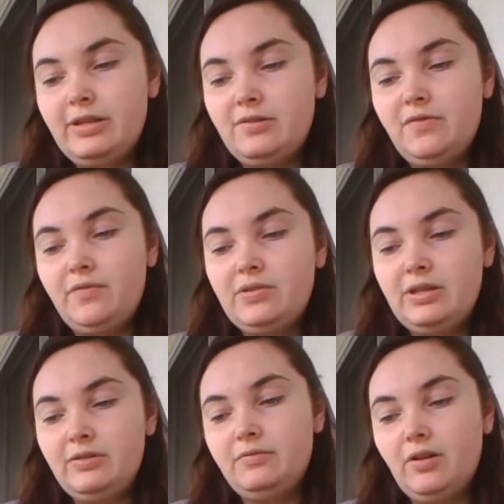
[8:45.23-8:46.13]
is
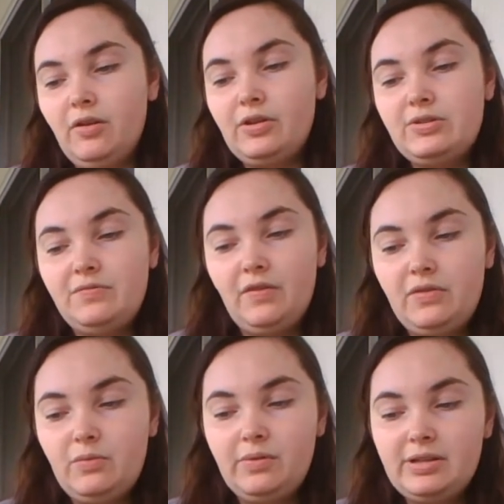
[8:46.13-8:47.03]

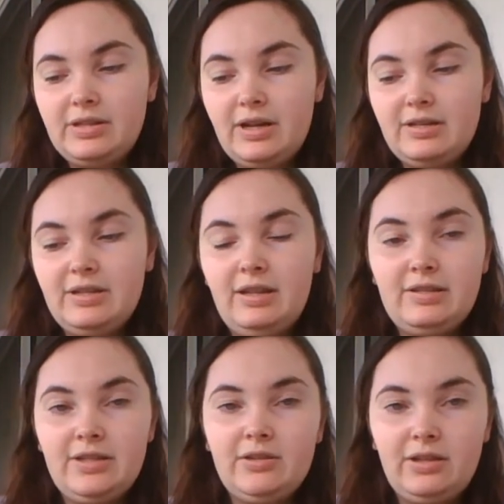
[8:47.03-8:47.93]
$15.51 that
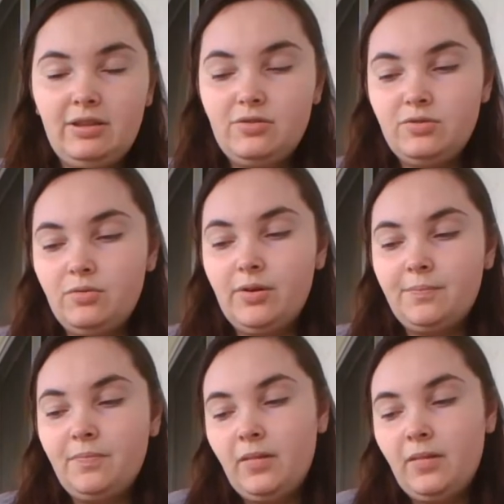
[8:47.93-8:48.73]
it sells at the store.